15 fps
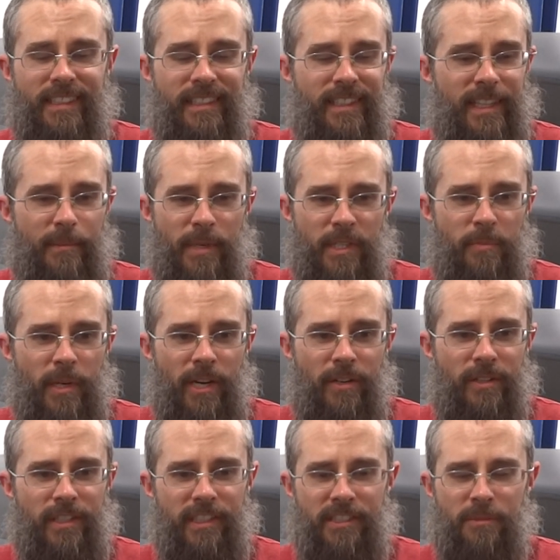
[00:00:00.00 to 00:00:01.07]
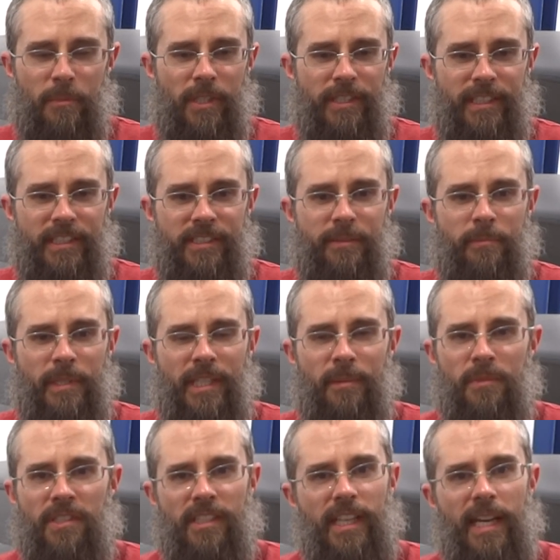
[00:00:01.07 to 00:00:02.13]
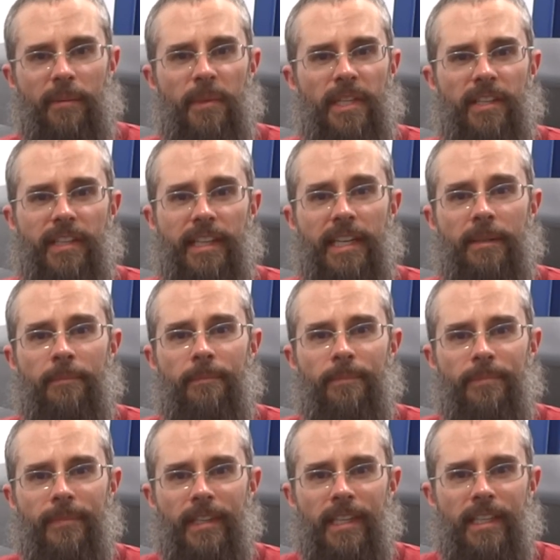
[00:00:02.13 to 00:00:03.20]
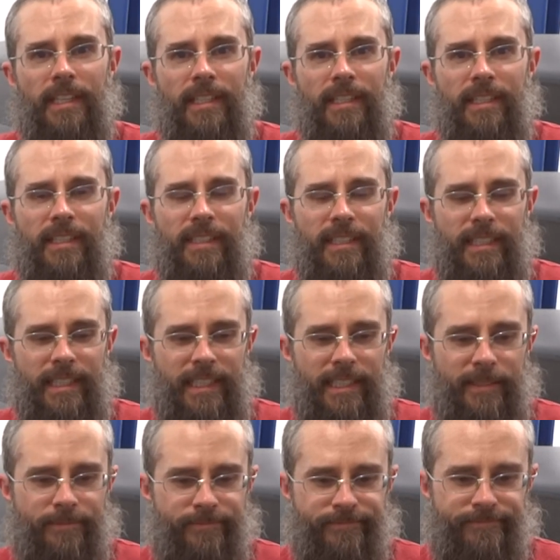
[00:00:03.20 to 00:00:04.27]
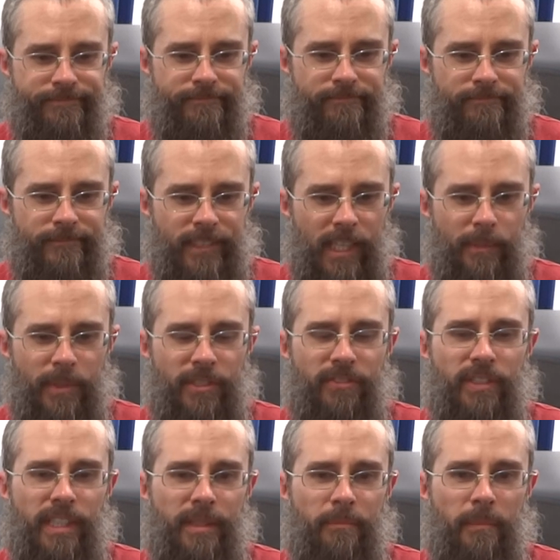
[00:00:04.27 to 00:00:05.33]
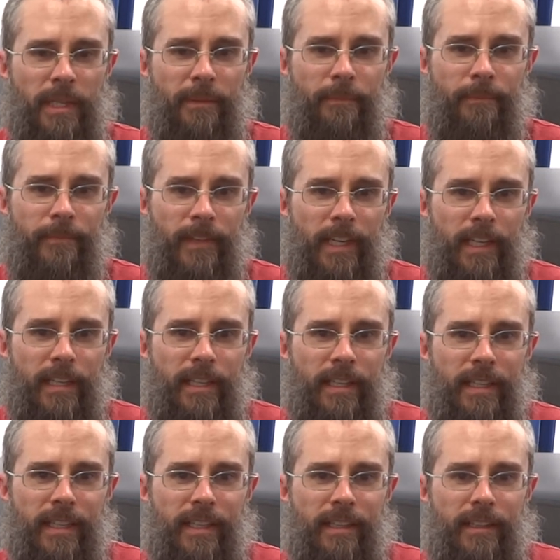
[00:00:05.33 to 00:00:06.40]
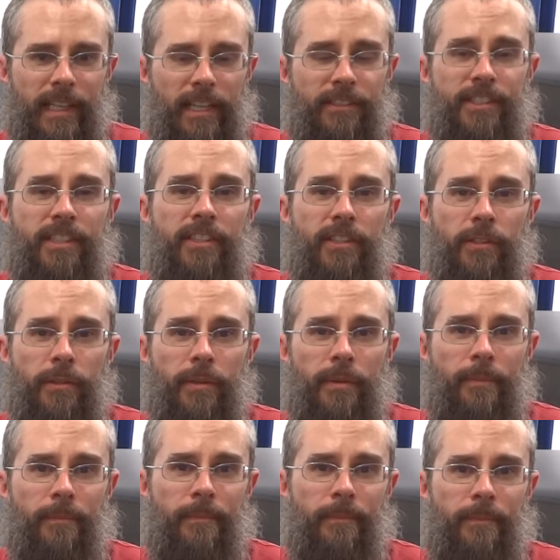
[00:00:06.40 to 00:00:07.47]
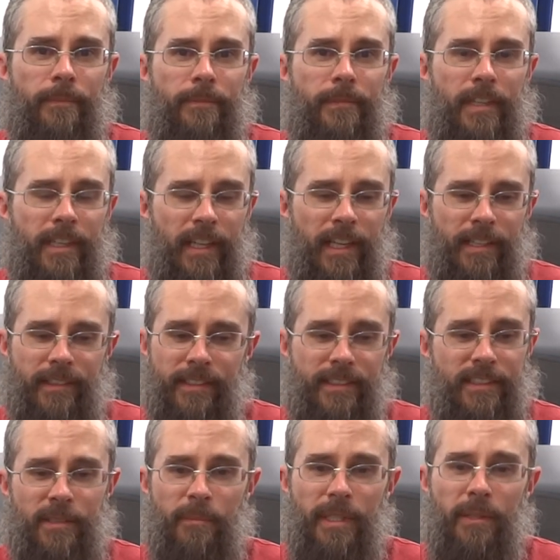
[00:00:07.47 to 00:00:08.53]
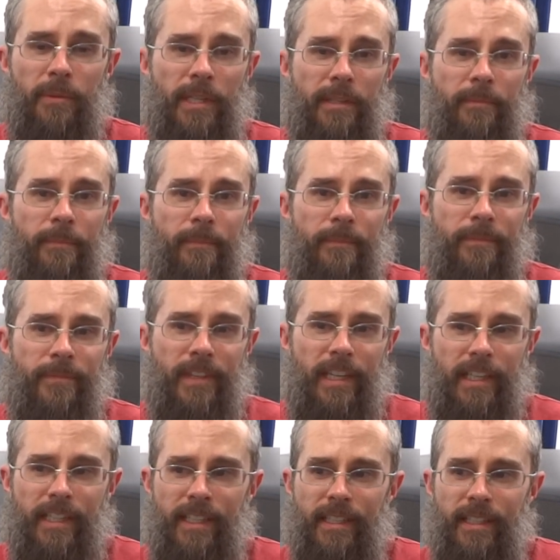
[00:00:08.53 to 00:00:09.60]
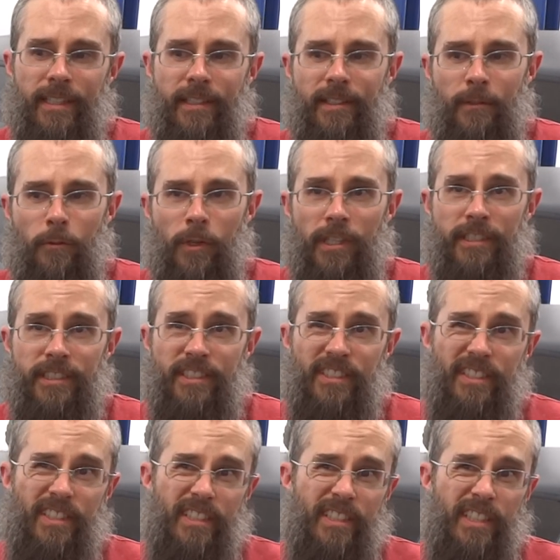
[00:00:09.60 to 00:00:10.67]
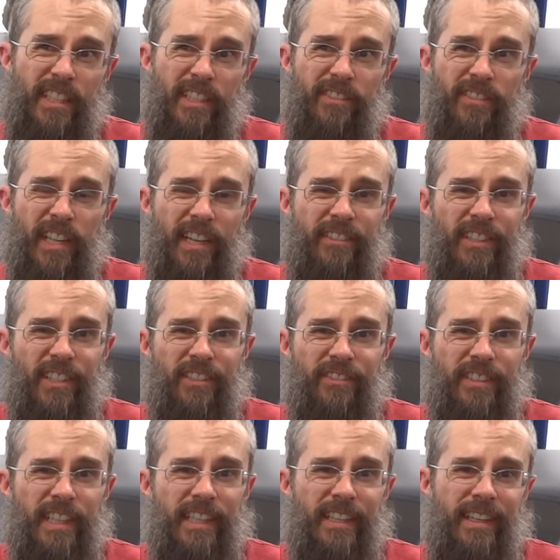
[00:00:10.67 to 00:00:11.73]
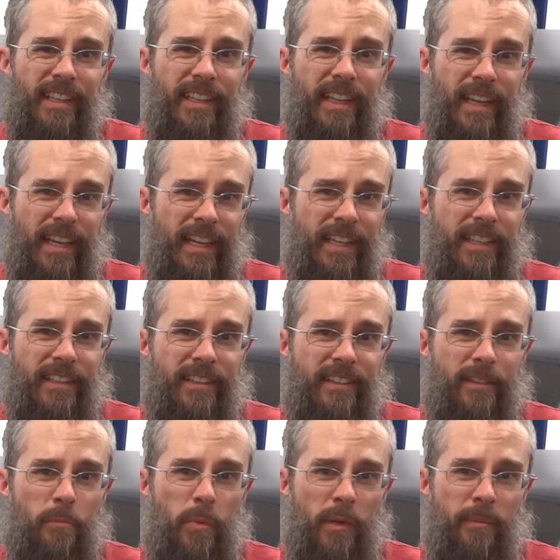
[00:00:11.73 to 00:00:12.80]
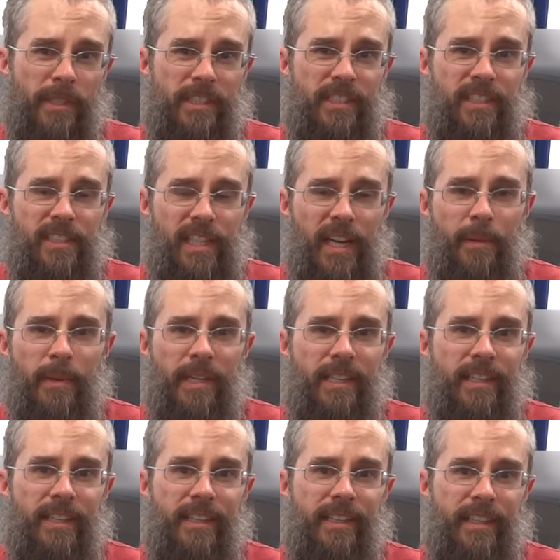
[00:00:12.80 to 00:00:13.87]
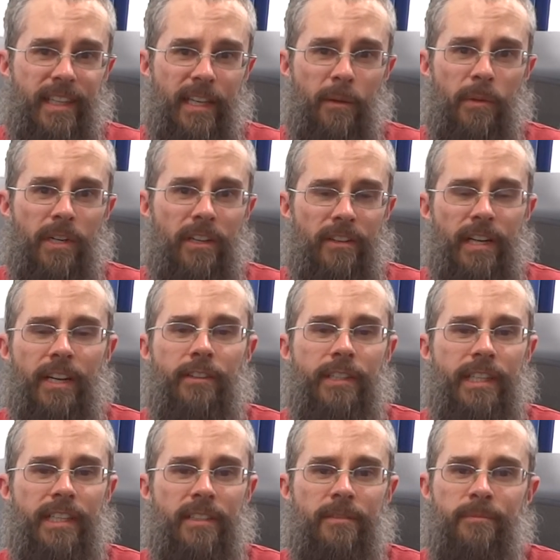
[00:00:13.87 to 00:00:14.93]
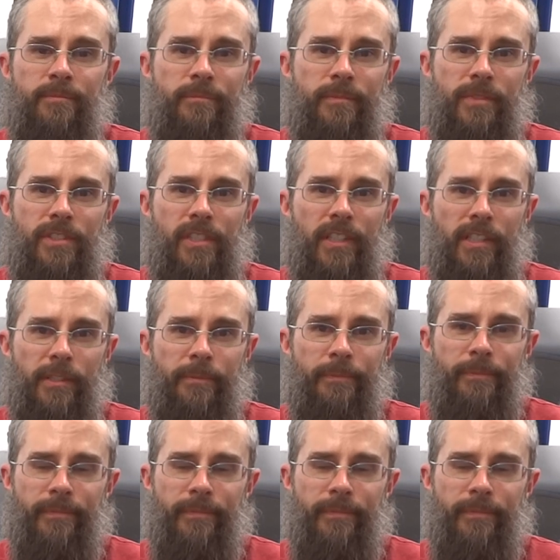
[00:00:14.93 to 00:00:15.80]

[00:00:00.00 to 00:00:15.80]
that much power on a small engine becomes a liability. It's not much fun, but altitude. Again, this is a big one. We're at 6,500 feet and pretty much climbing anywhere around here. So